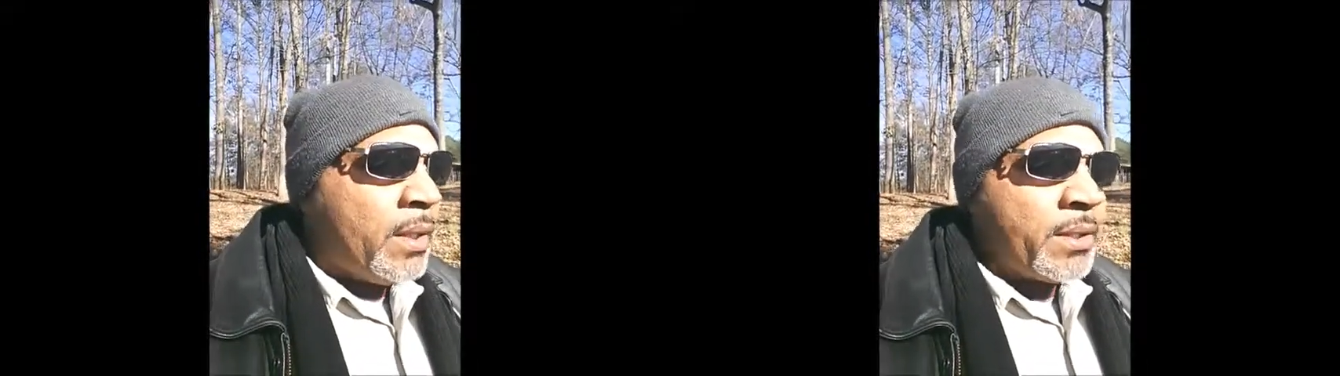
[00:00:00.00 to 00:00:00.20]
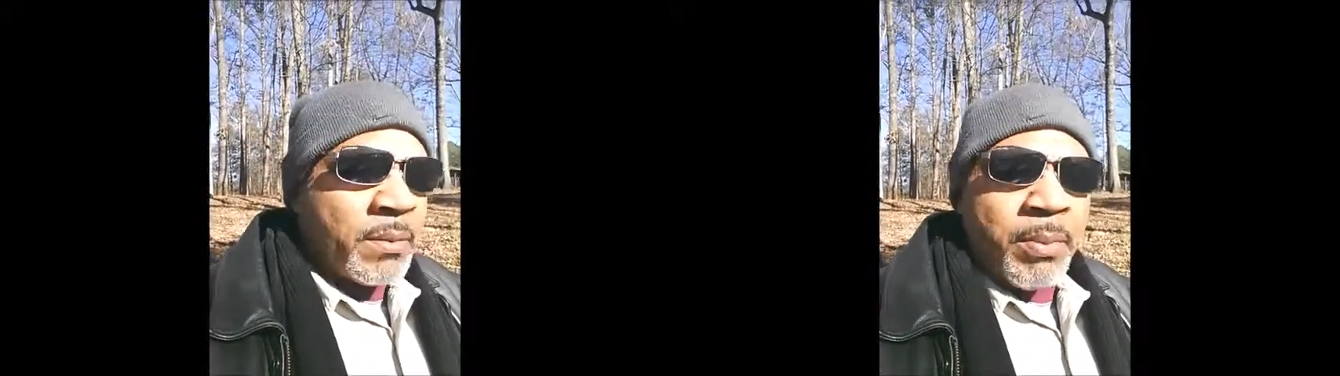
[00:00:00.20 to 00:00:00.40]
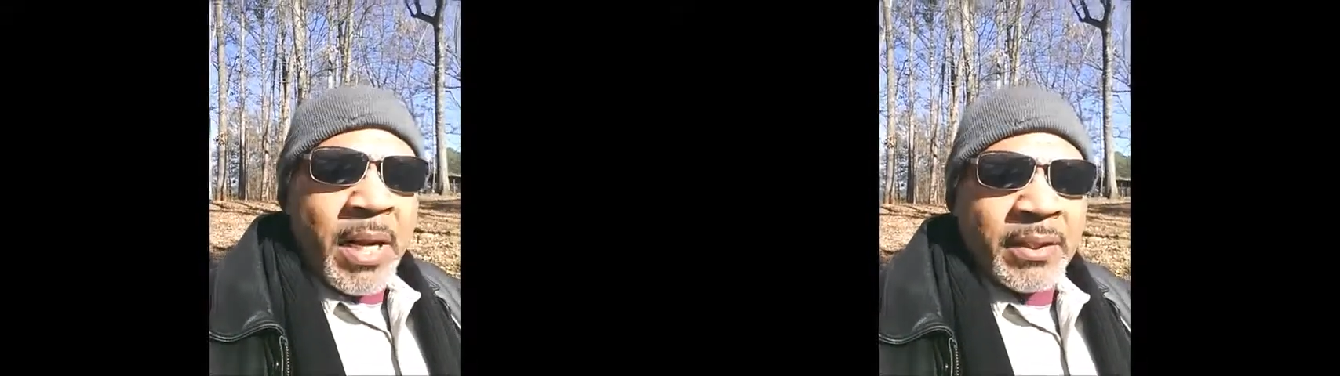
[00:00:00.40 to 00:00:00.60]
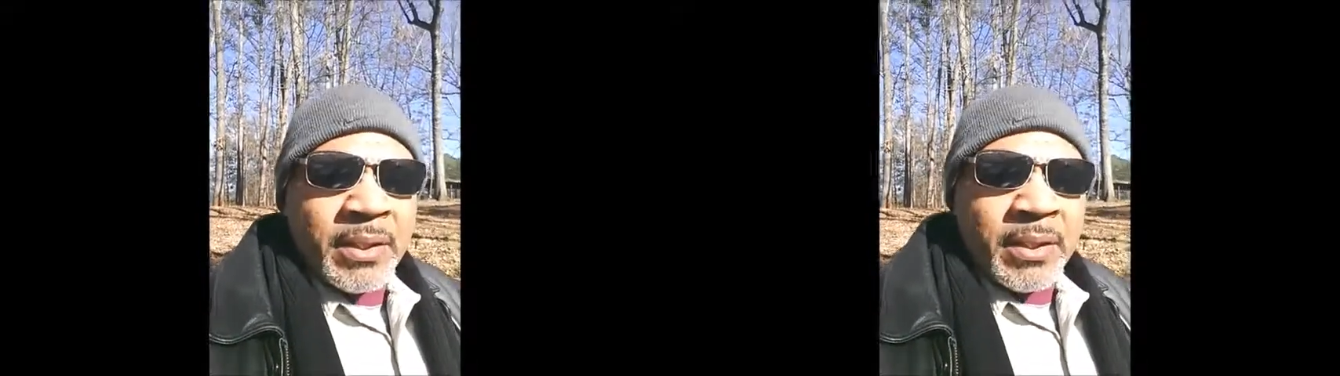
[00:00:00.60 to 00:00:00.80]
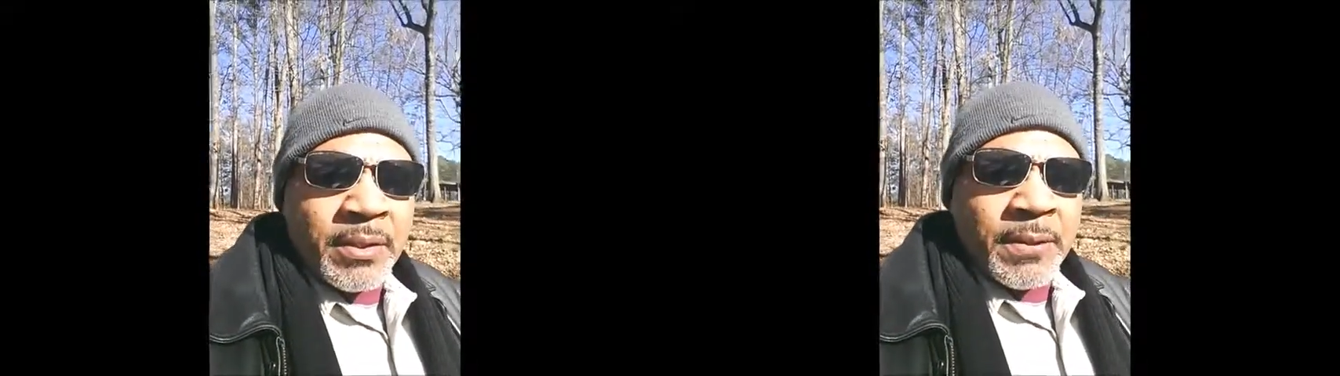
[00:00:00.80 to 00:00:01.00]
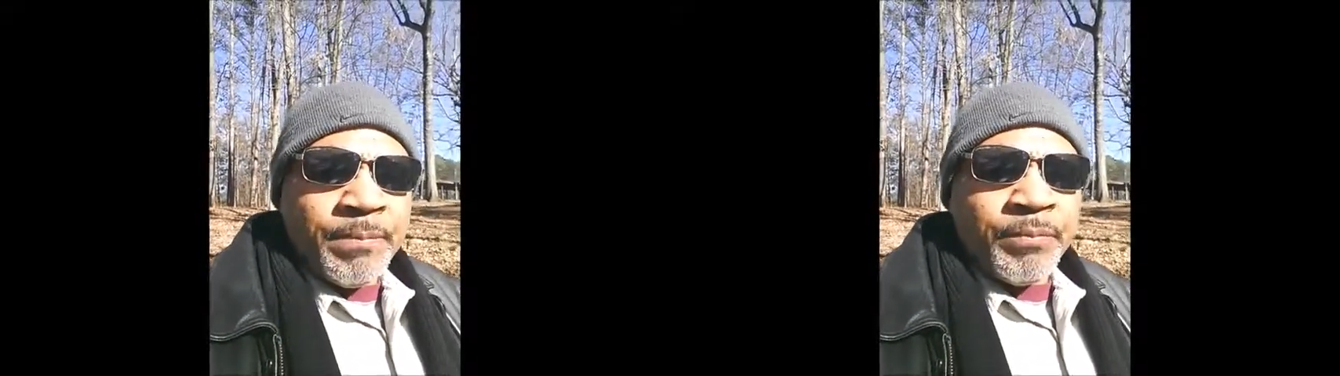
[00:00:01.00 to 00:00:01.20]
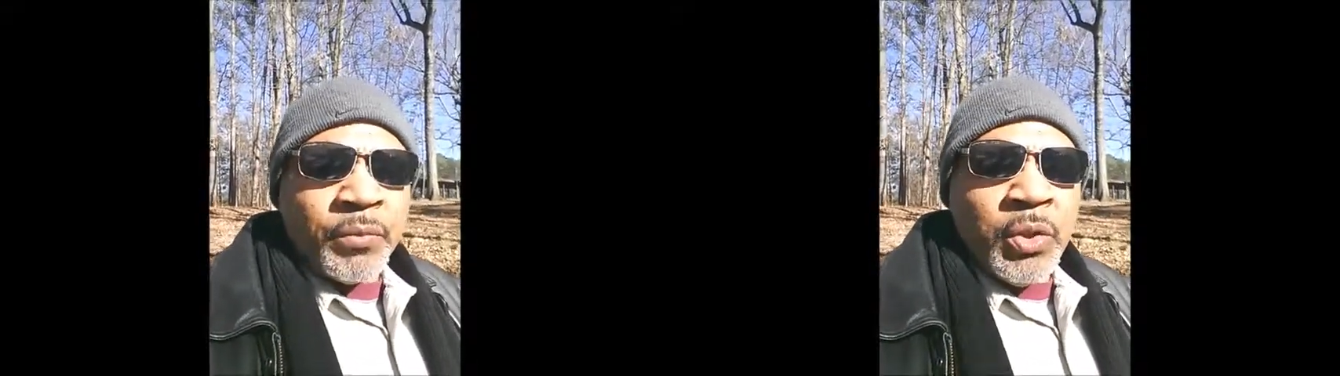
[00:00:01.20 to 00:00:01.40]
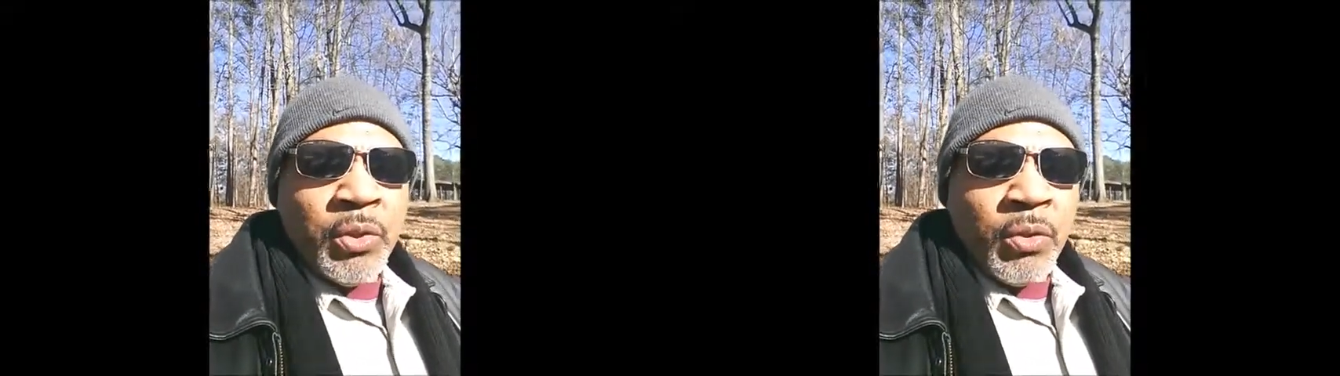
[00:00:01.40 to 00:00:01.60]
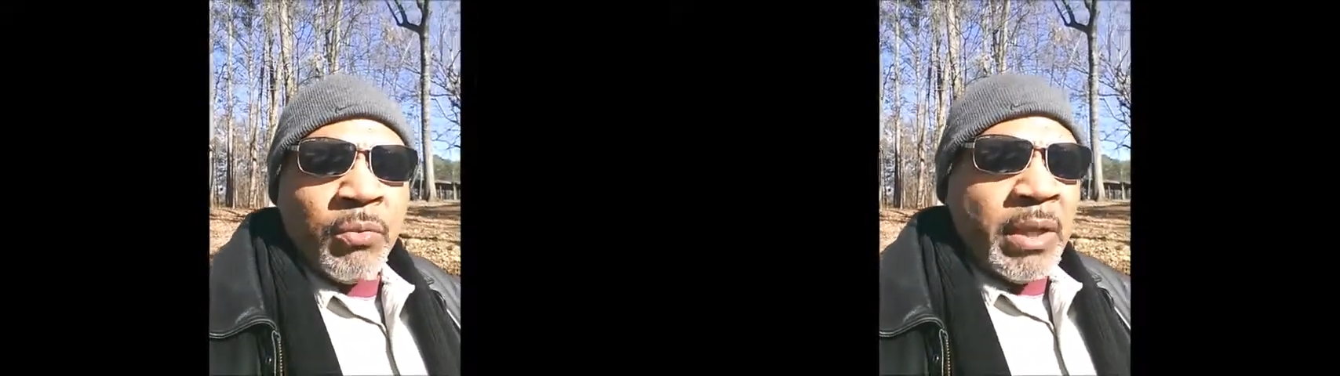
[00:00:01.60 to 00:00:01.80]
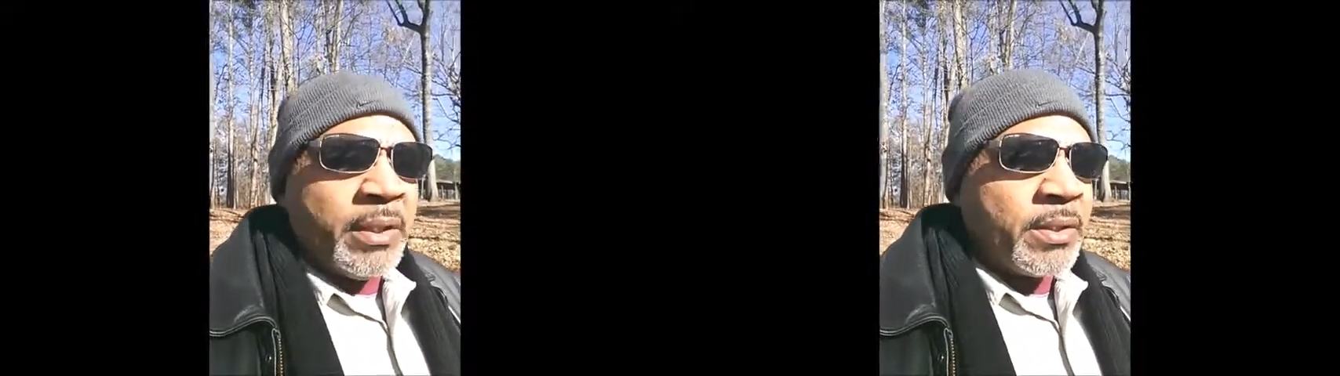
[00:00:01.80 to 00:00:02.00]
is a process. You know,
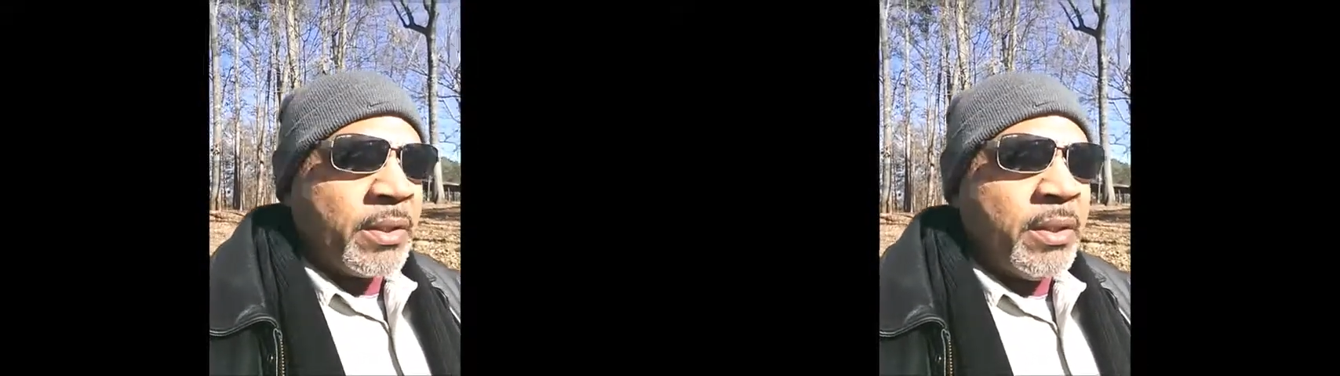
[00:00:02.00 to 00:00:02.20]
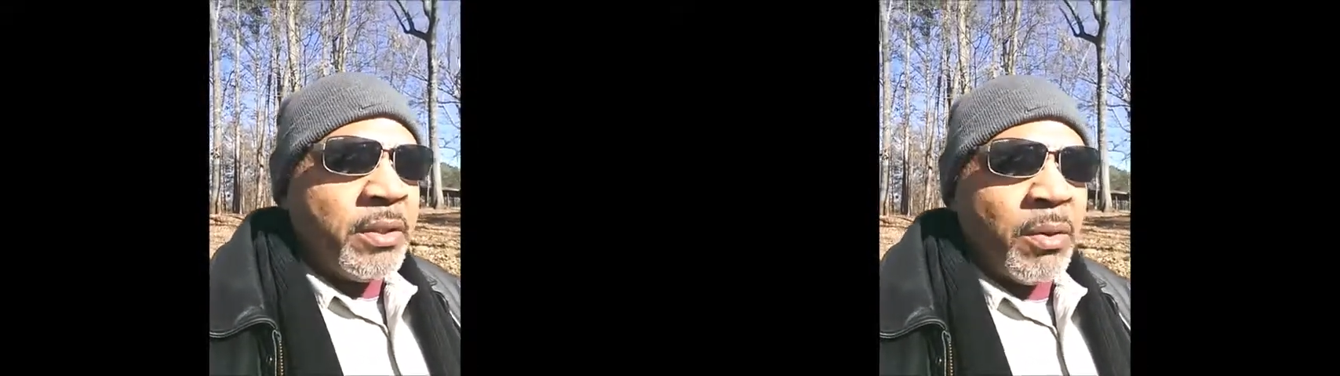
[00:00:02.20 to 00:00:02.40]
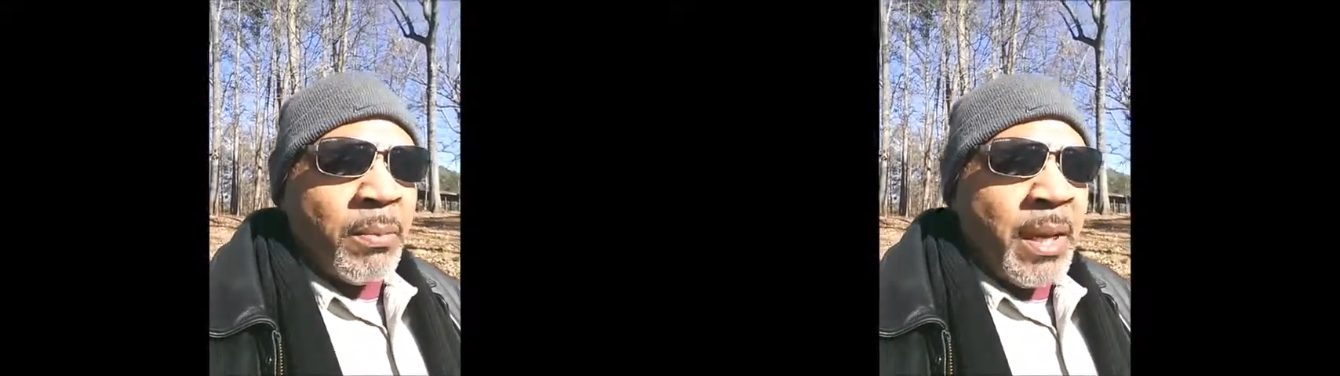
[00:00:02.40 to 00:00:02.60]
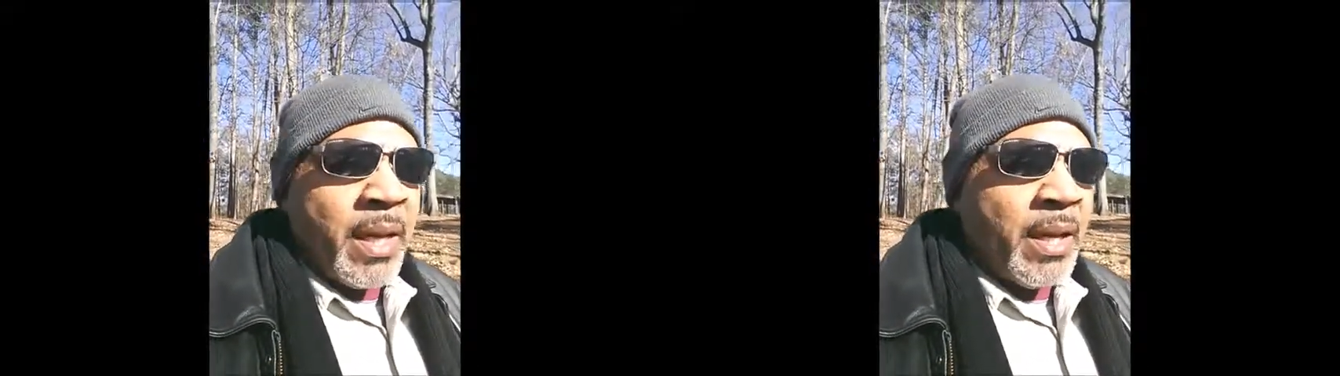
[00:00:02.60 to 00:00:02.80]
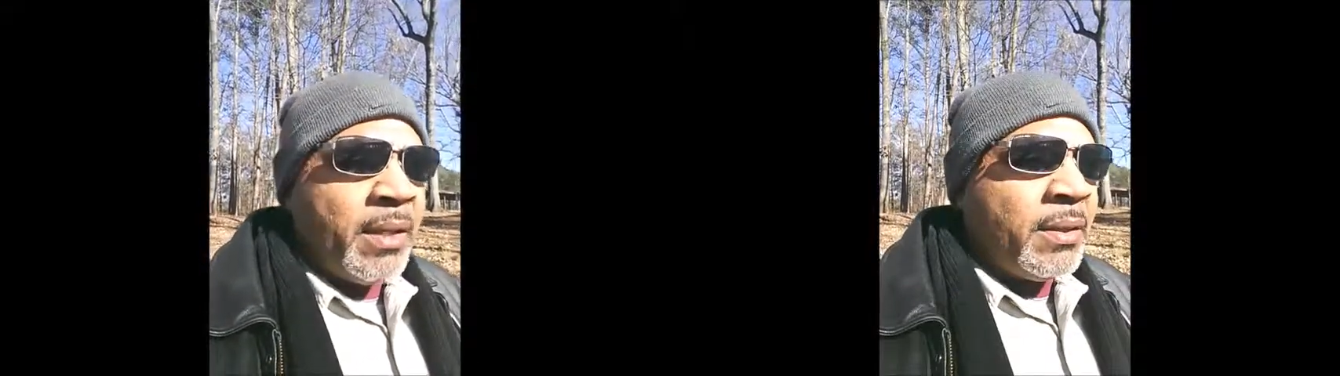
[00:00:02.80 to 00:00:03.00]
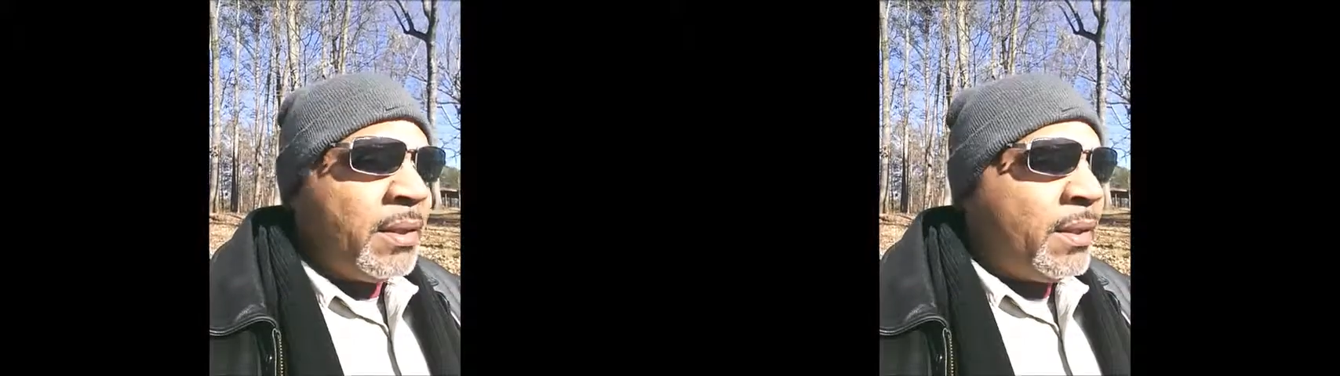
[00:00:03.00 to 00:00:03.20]
whether it's good or bad,